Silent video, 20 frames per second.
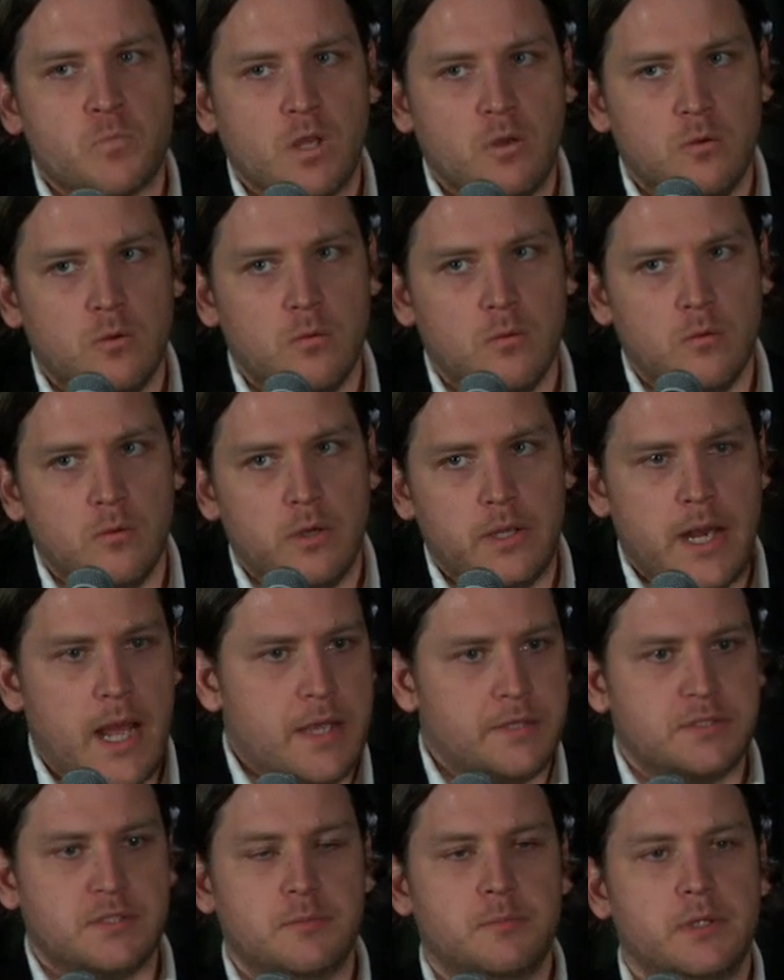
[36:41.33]
it has
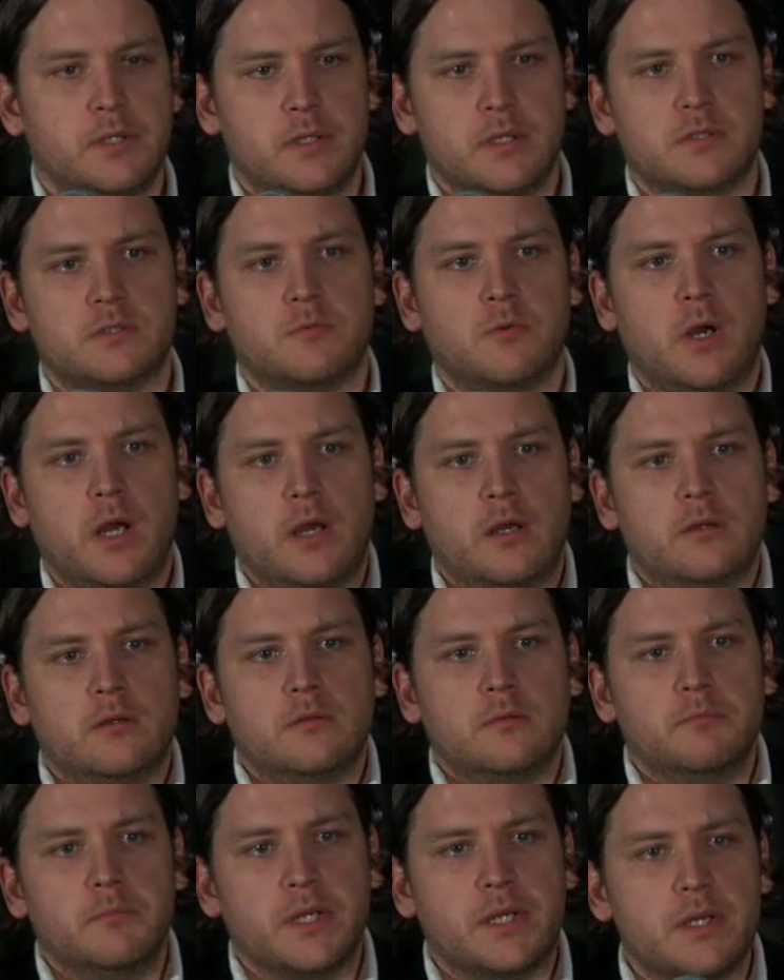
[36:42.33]
to be this way
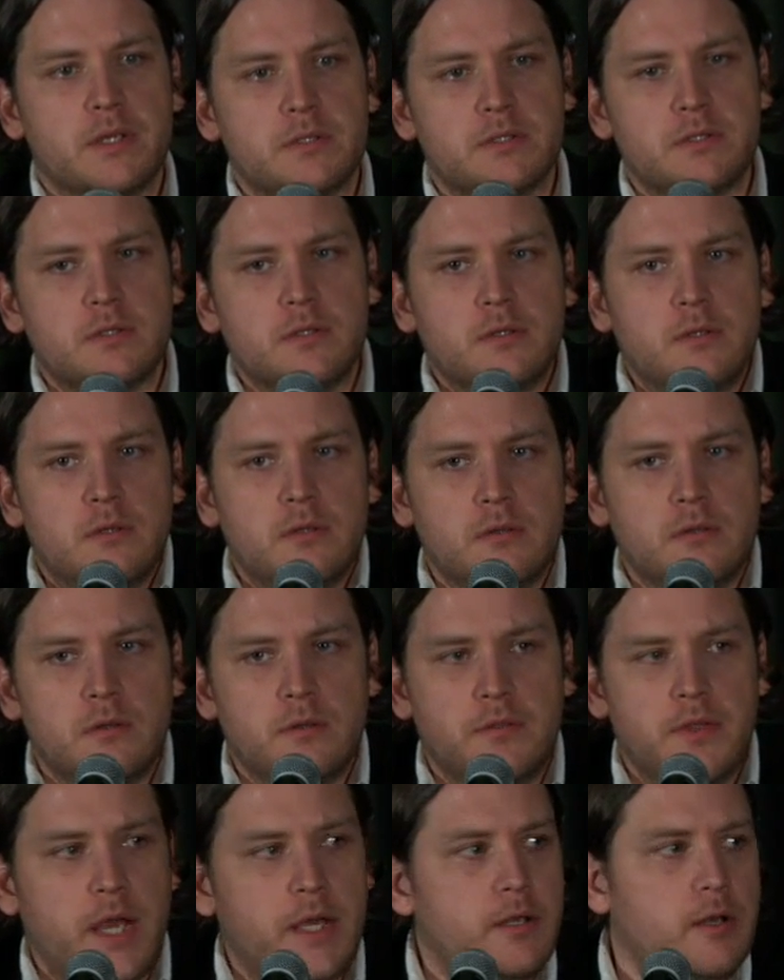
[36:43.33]
because
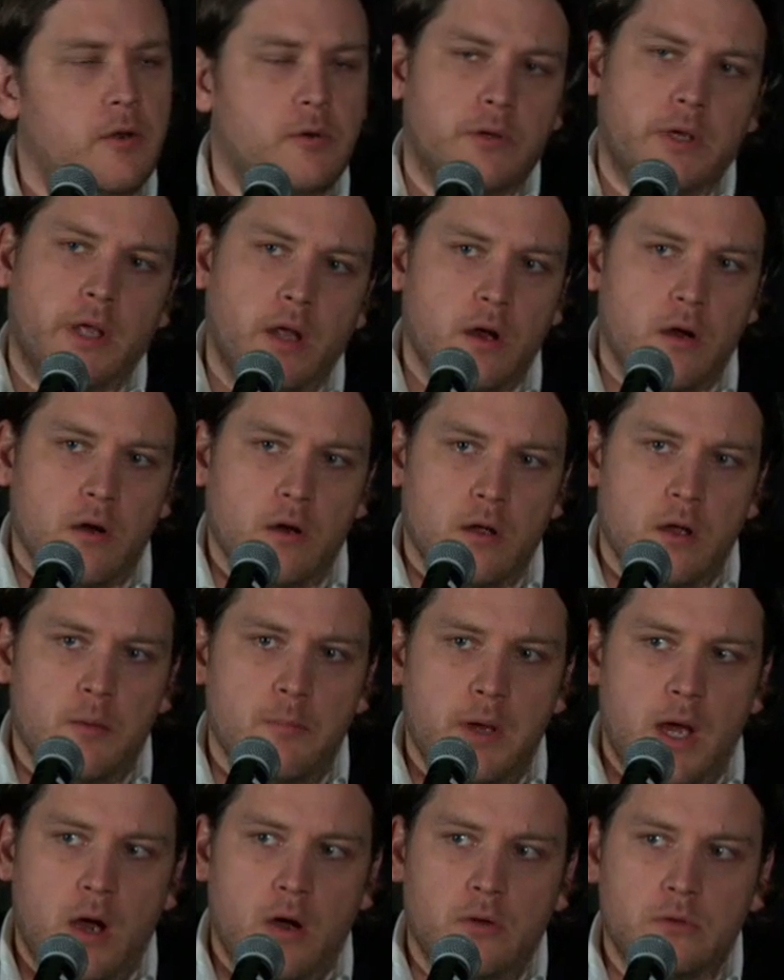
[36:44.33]
they don't care
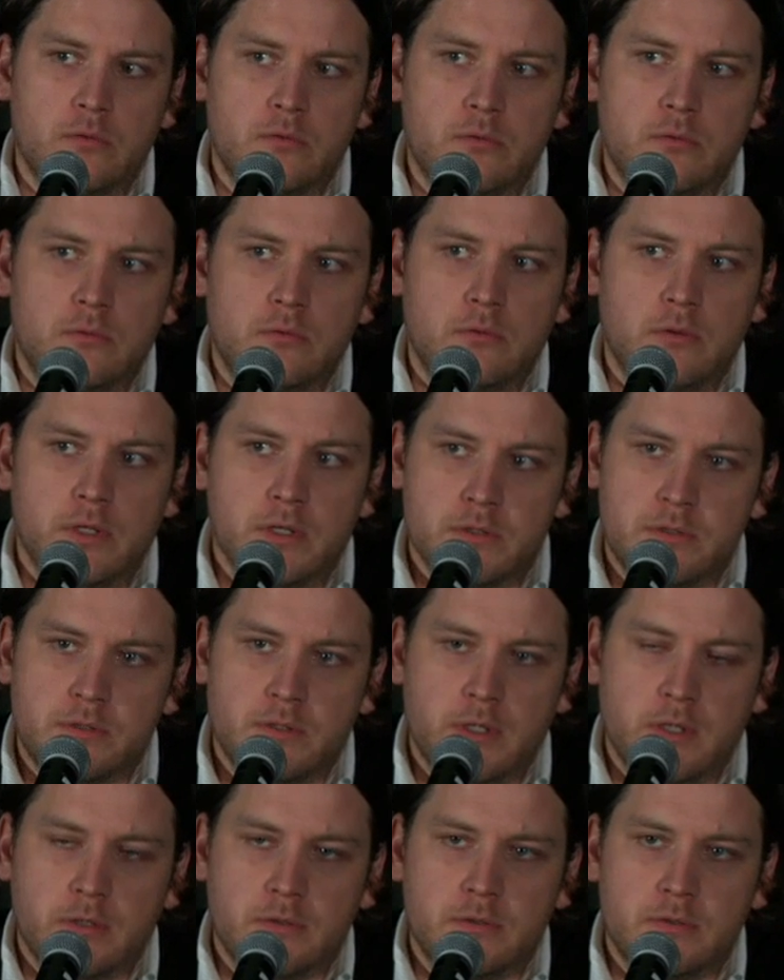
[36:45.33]
about these
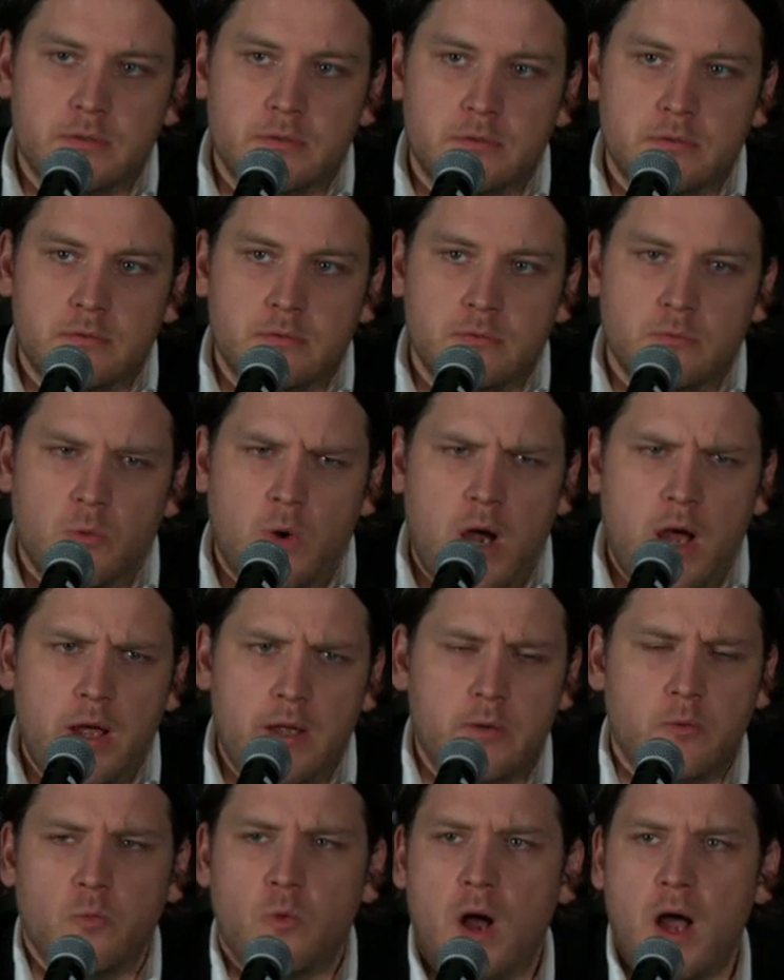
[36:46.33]
things. Why
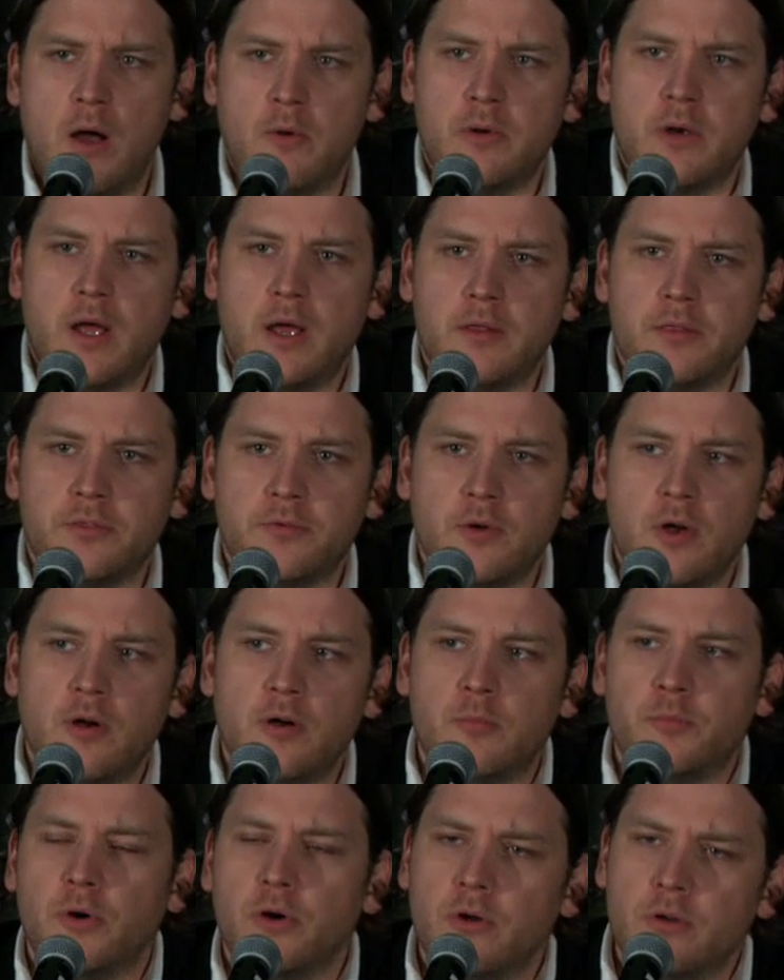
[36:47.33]
would I throw
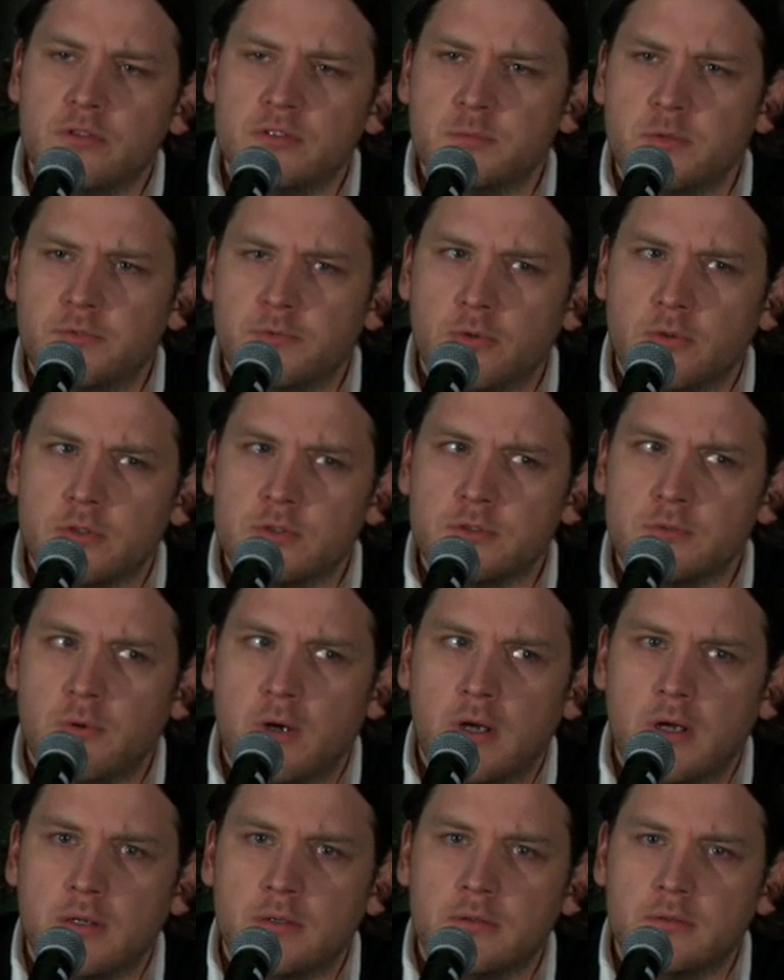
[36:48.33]
pearls before
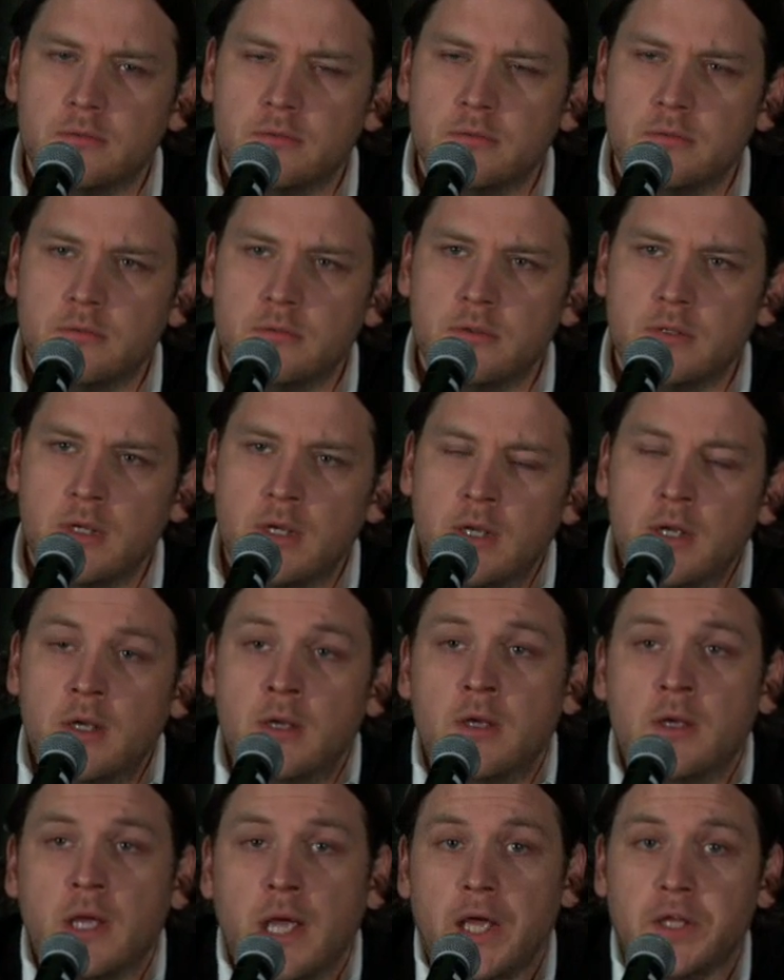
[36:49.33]
swine?
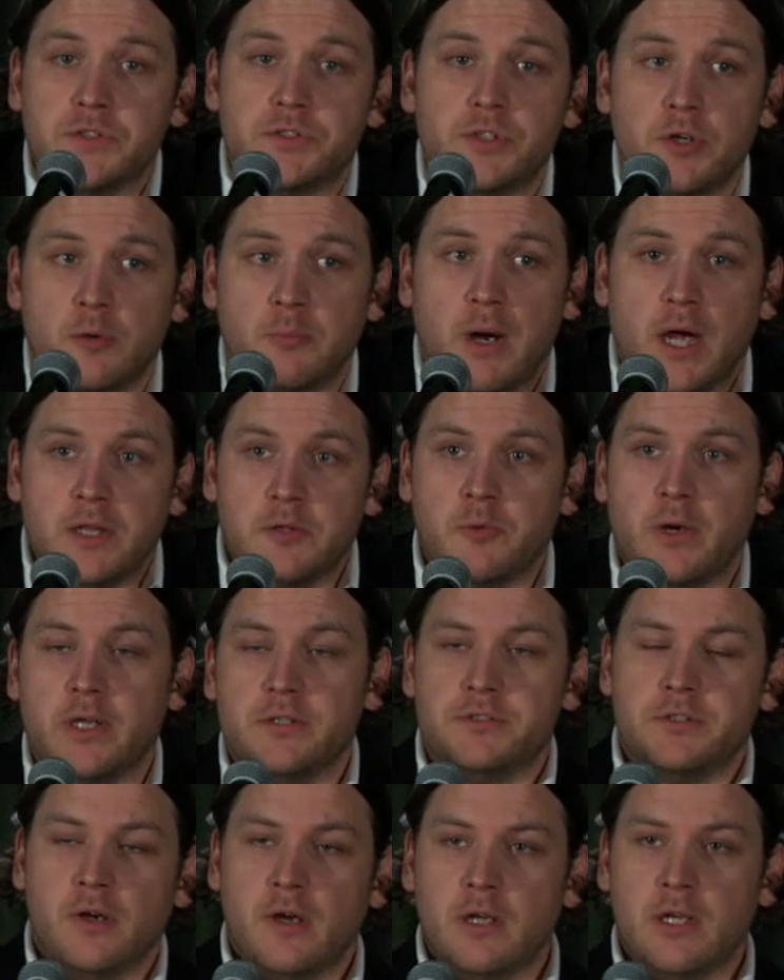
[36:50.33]
And so, by the way,
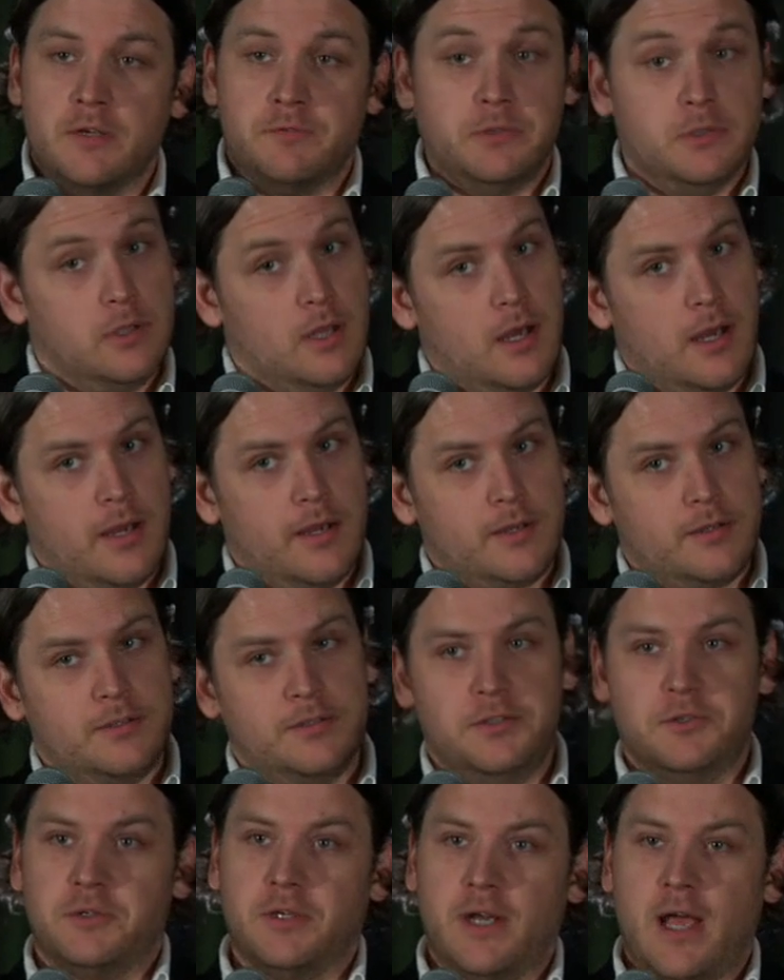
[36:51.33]
John, if you like, you
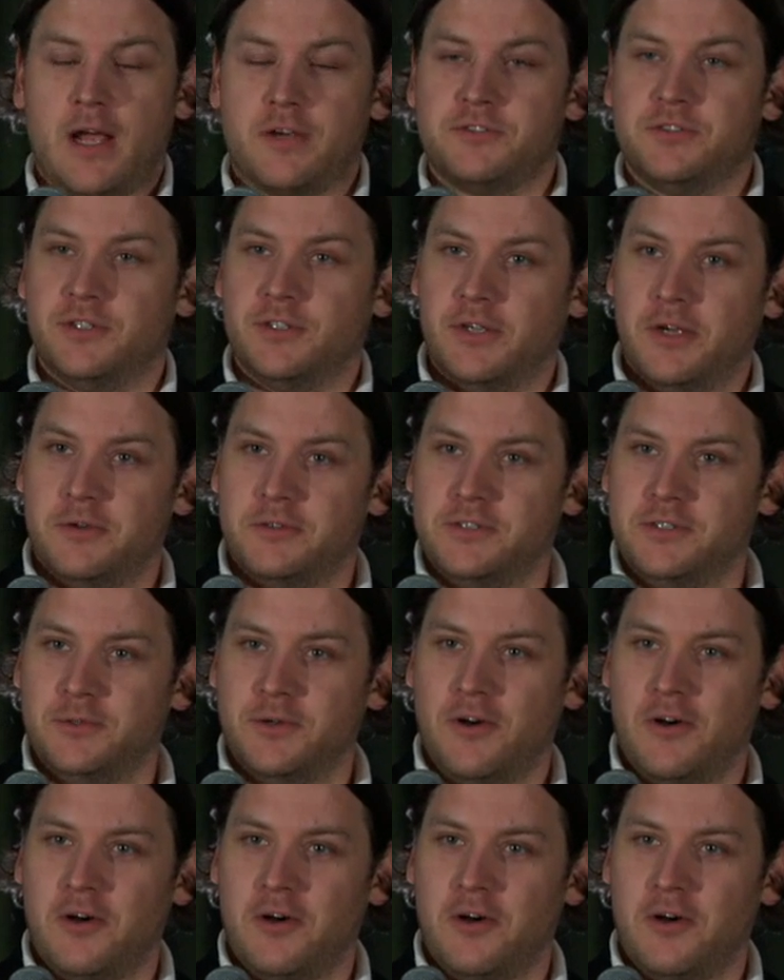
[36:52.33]
can actually go to our